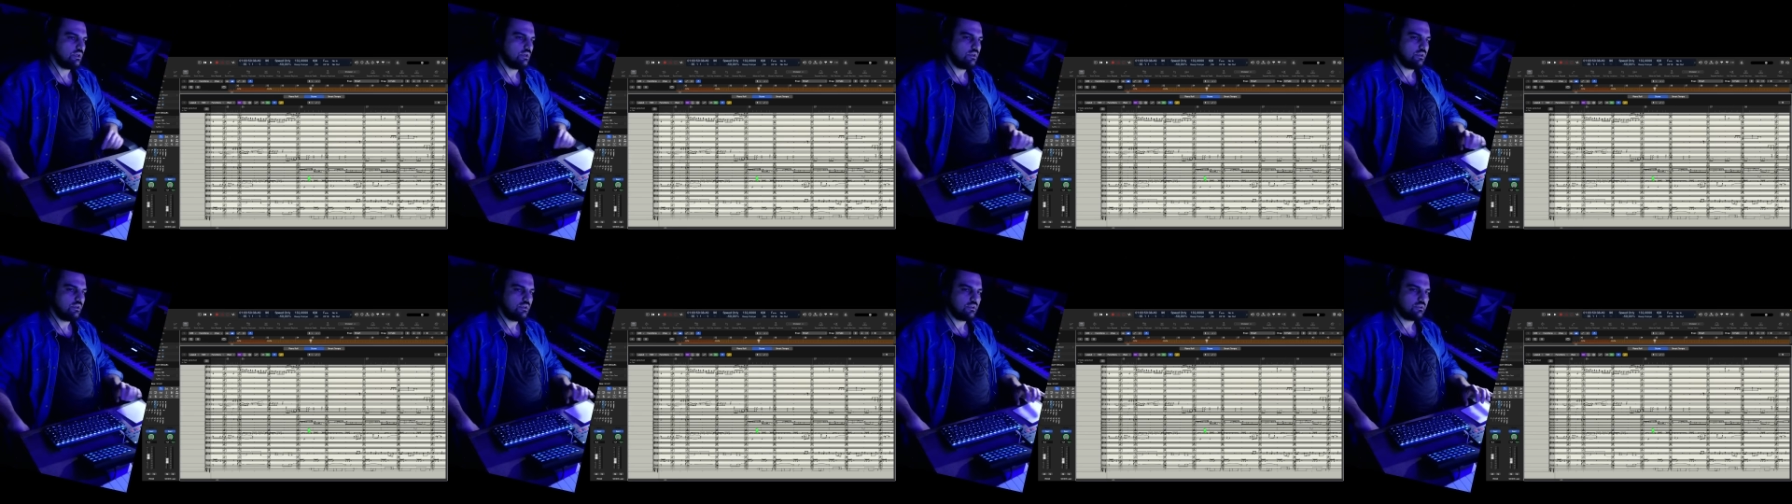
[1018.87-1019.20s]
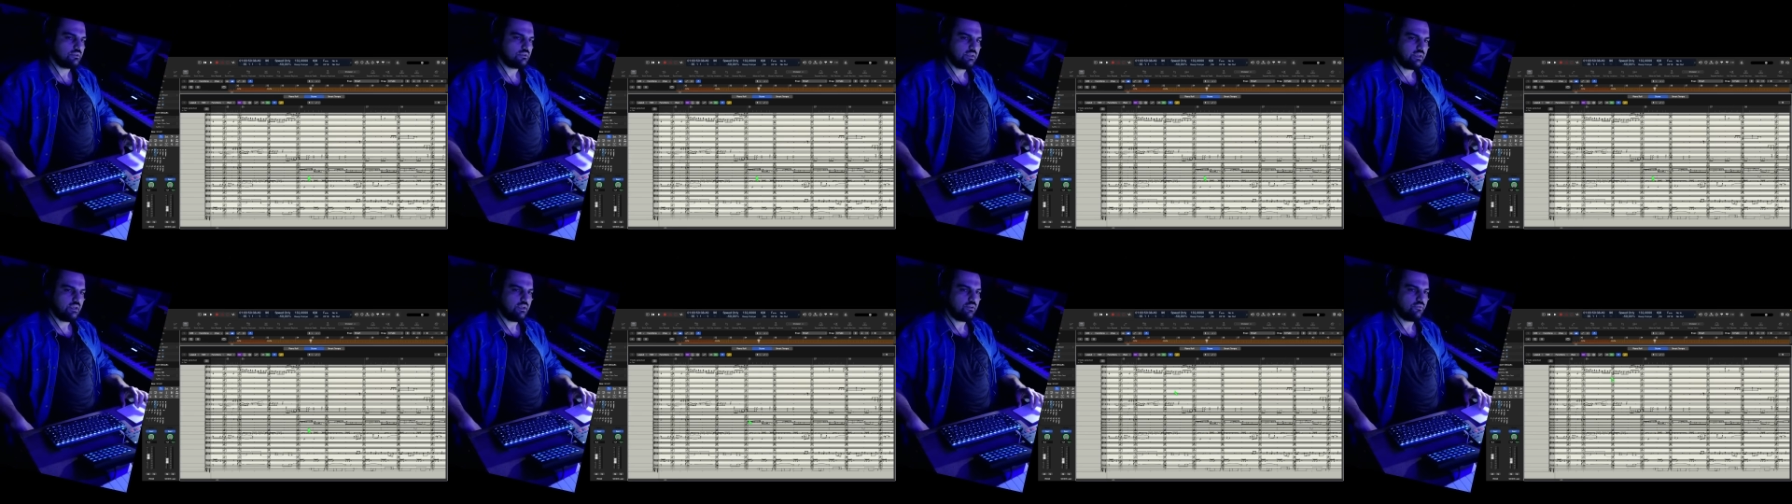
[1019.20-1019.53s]

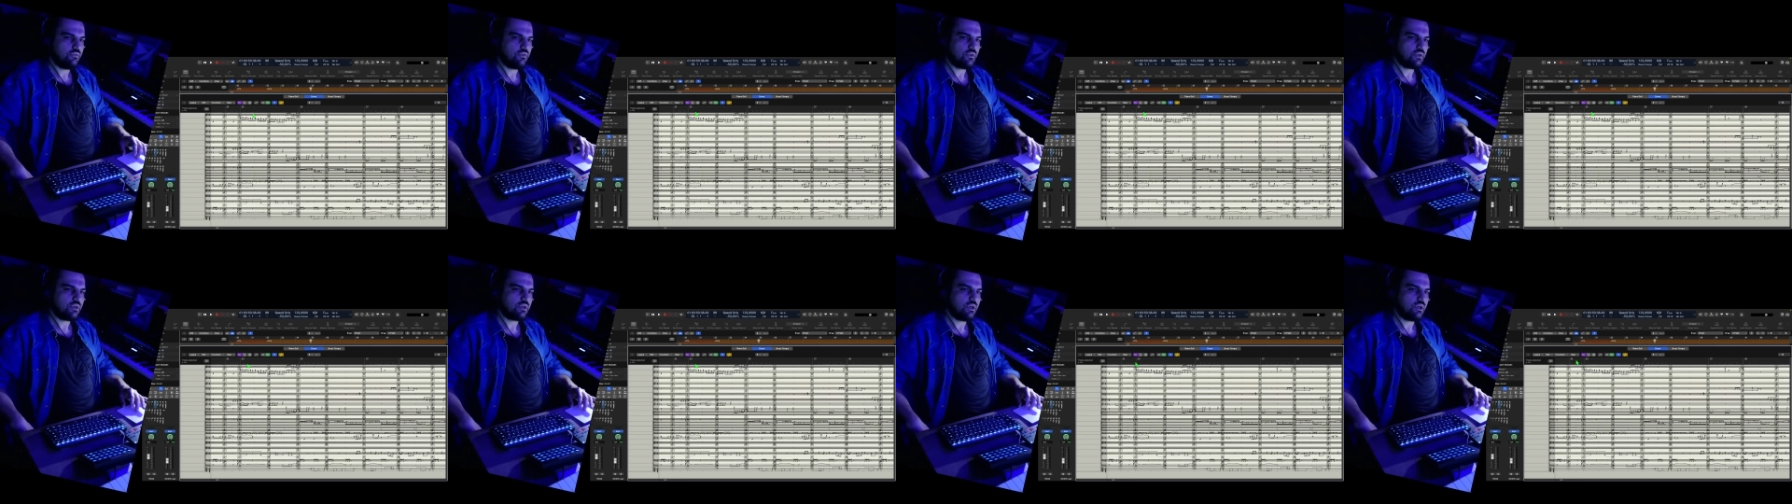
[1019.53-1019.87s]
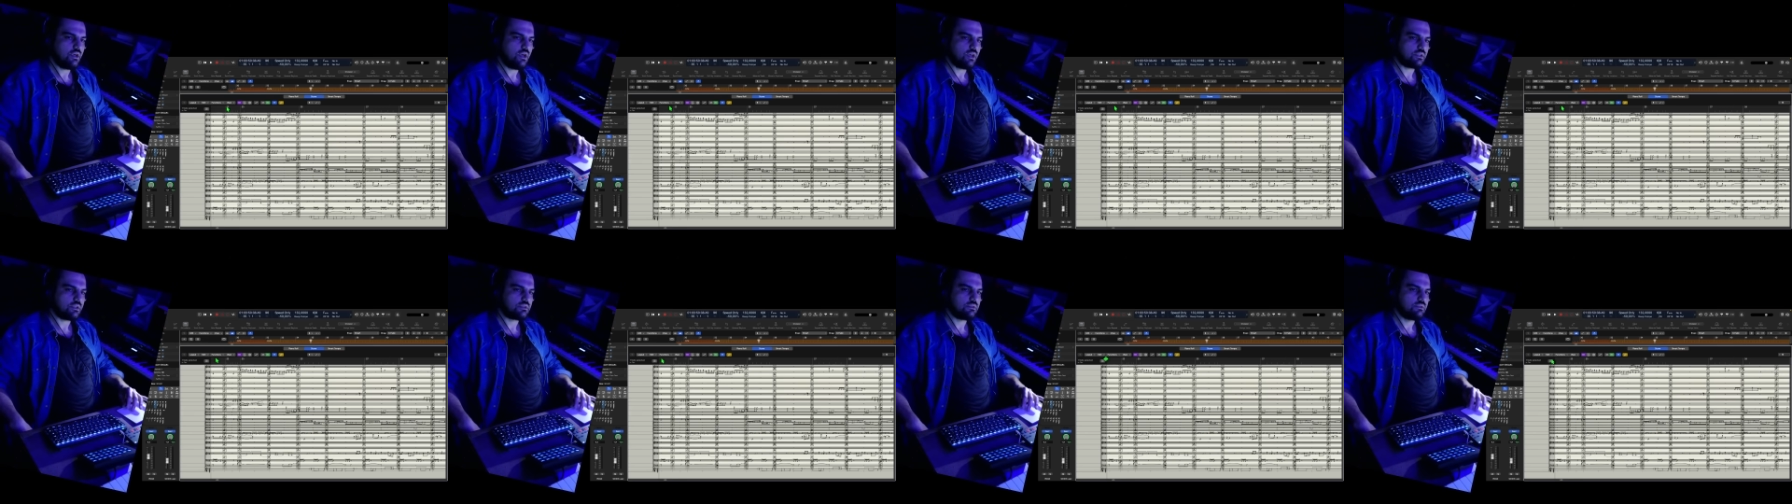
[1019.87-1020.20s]
they
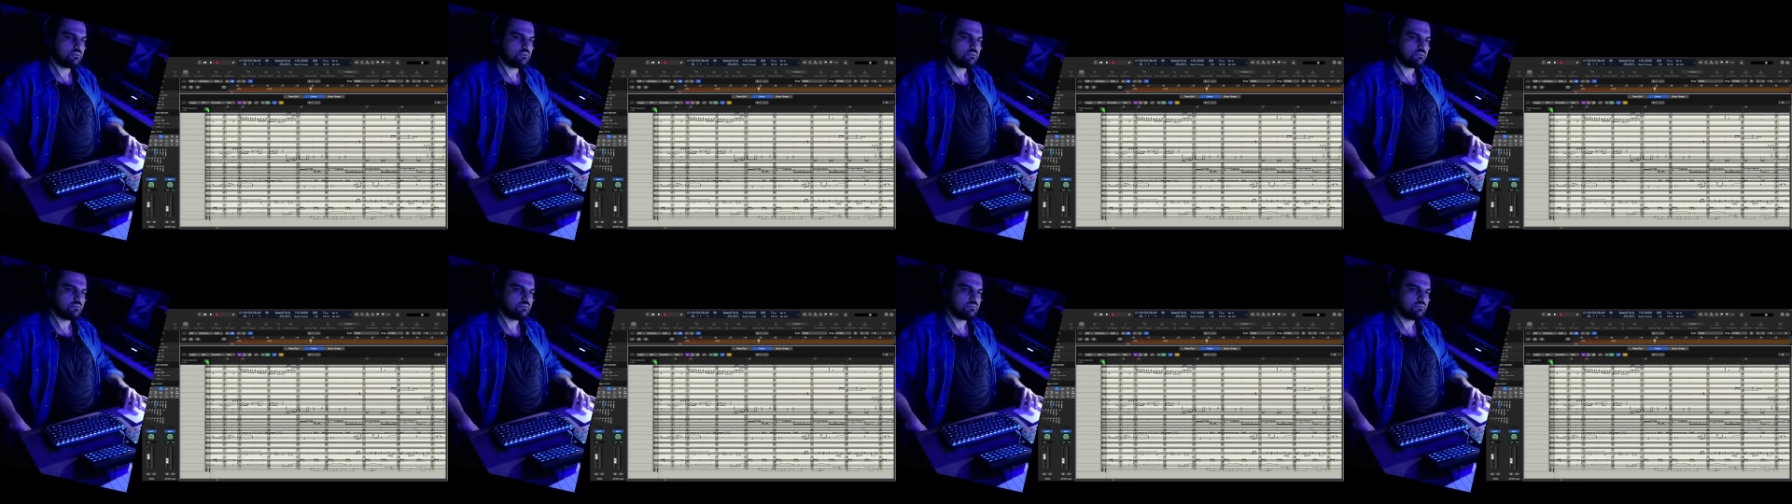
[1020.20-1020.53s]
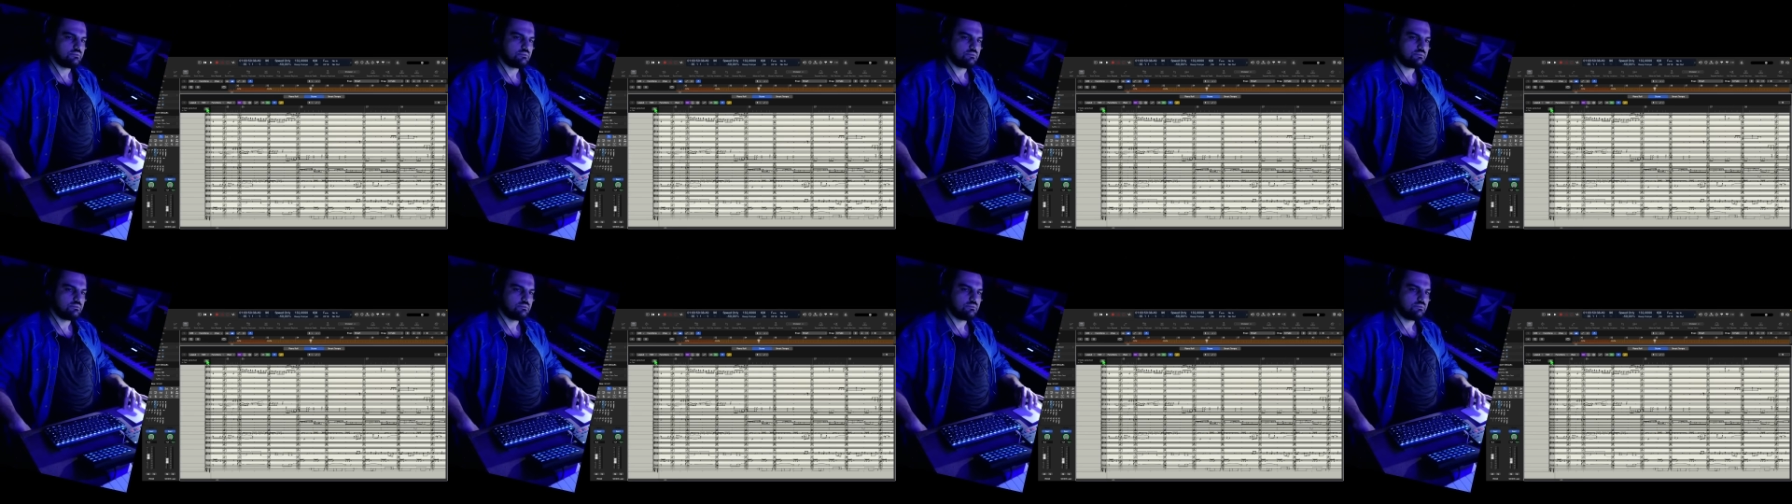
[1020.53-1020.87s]
forgot
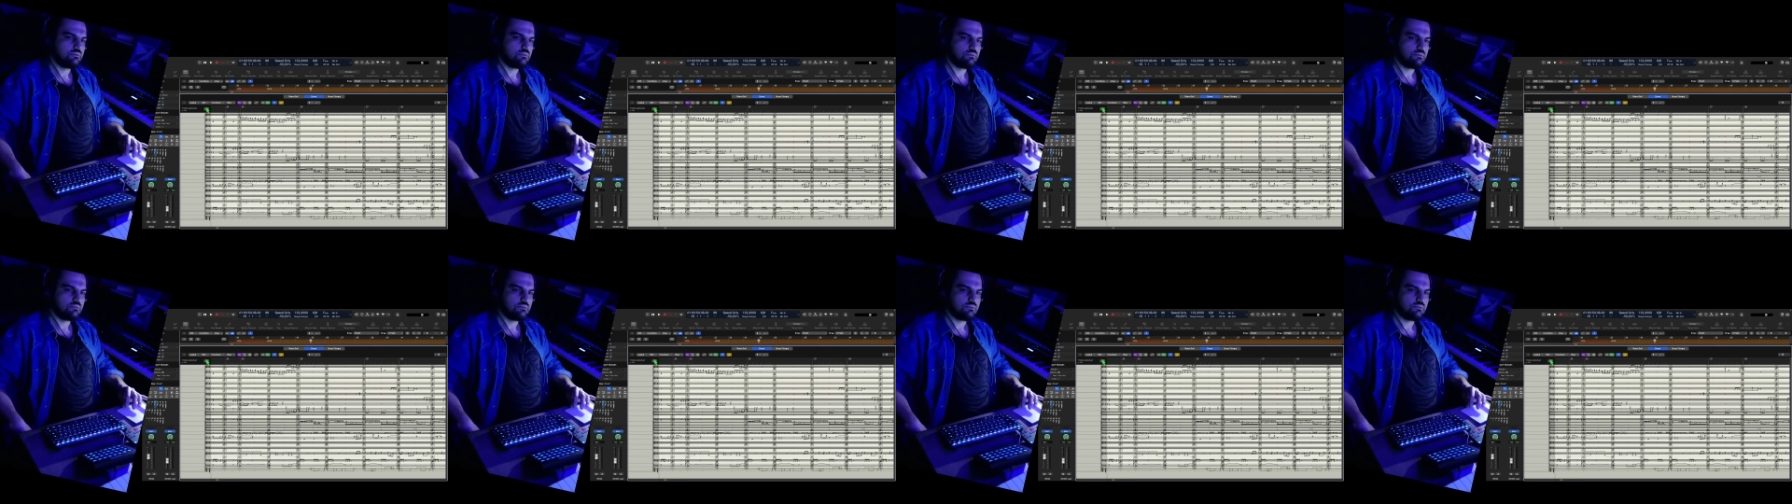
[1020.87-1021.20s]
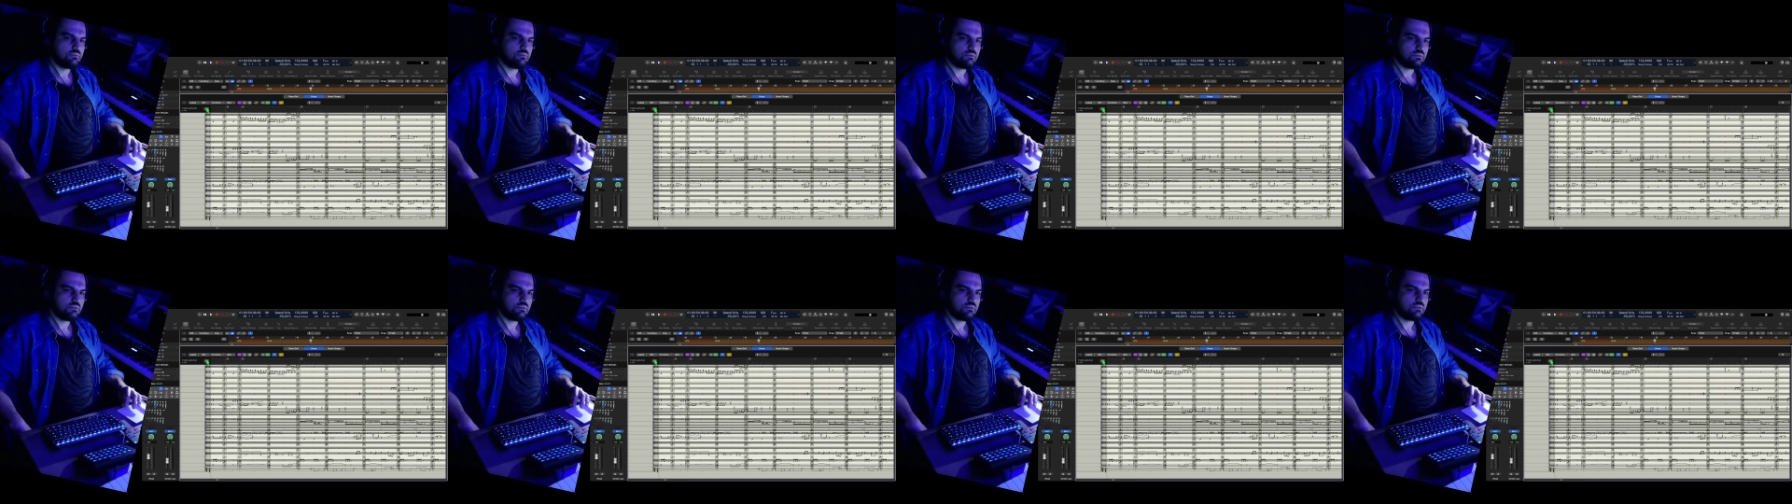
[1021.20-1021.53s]

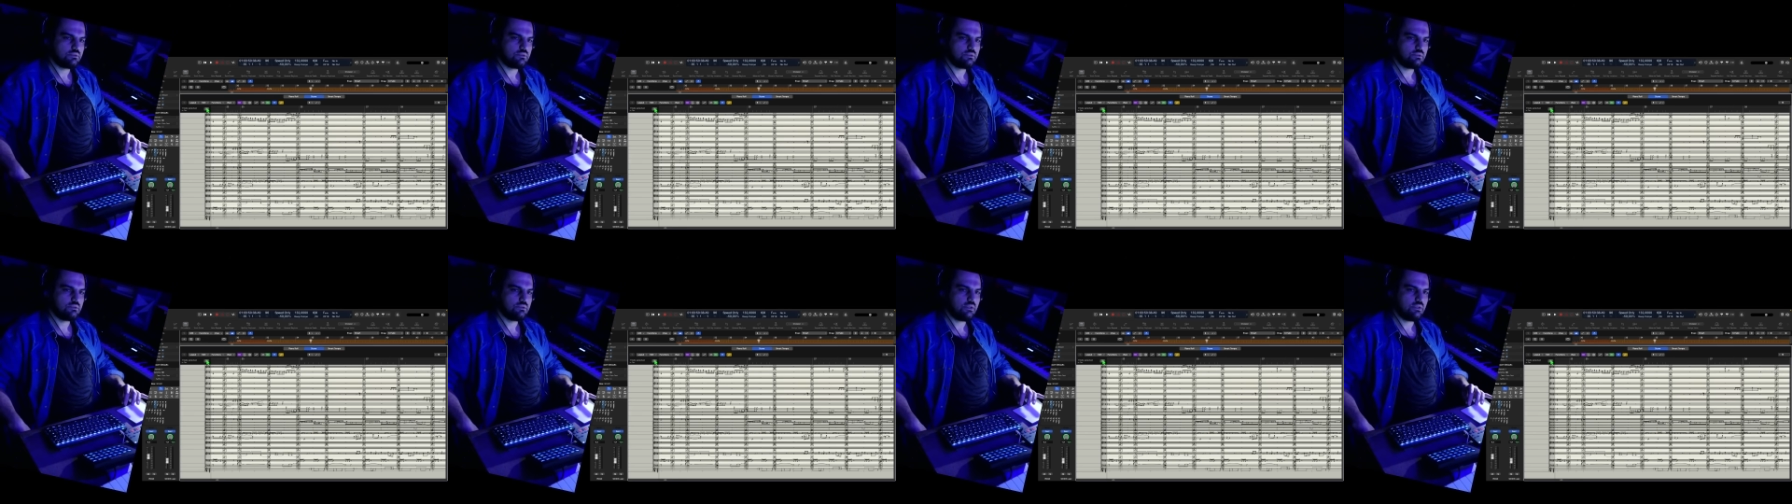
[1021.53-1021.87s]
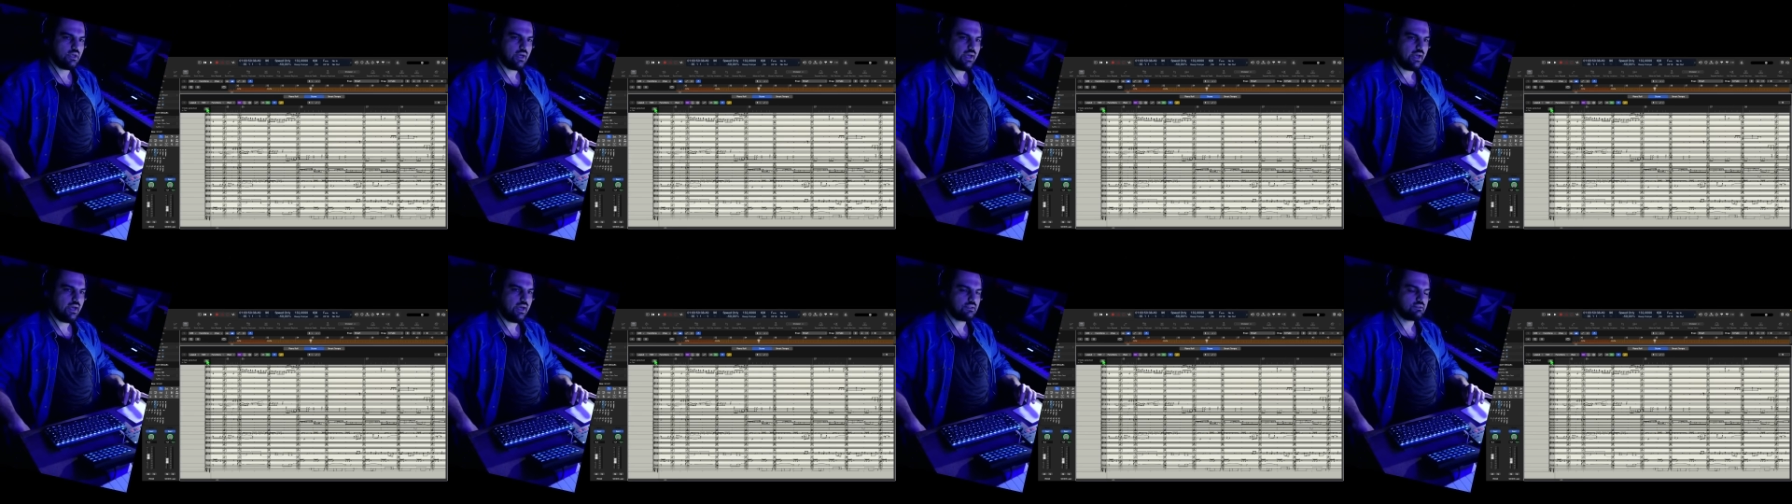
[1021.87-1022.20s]
to
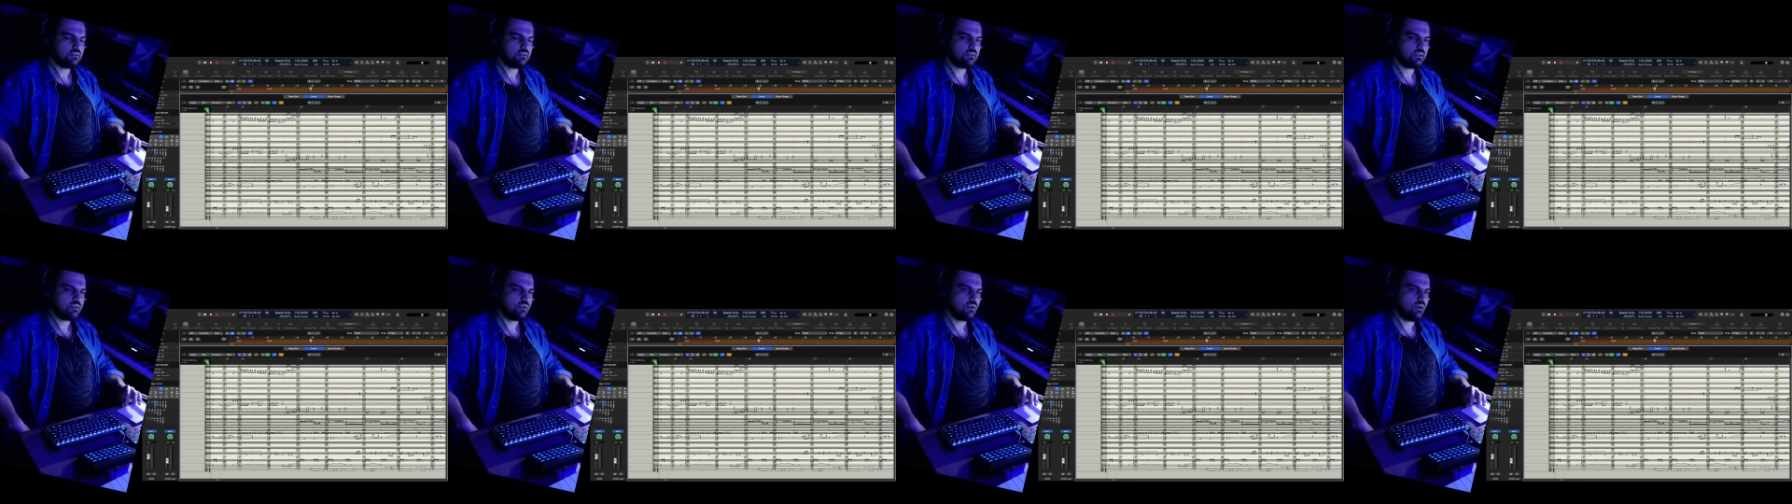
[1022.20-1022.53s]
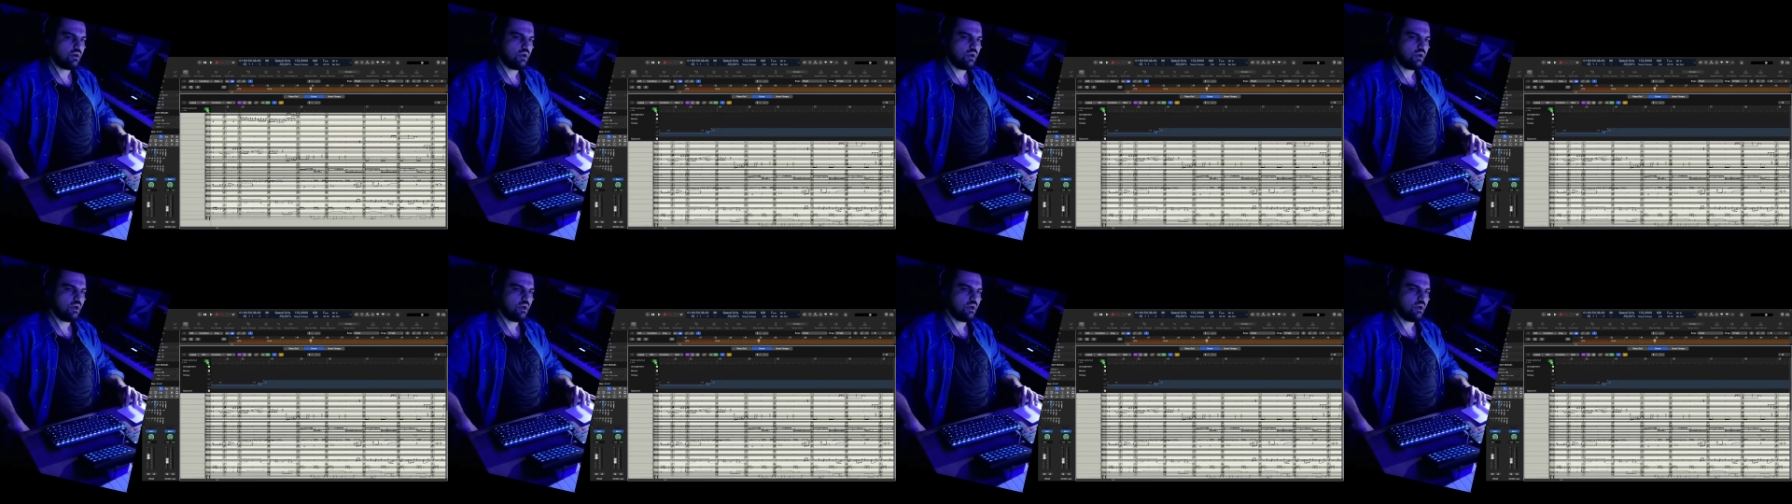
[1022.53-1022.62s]
add the chord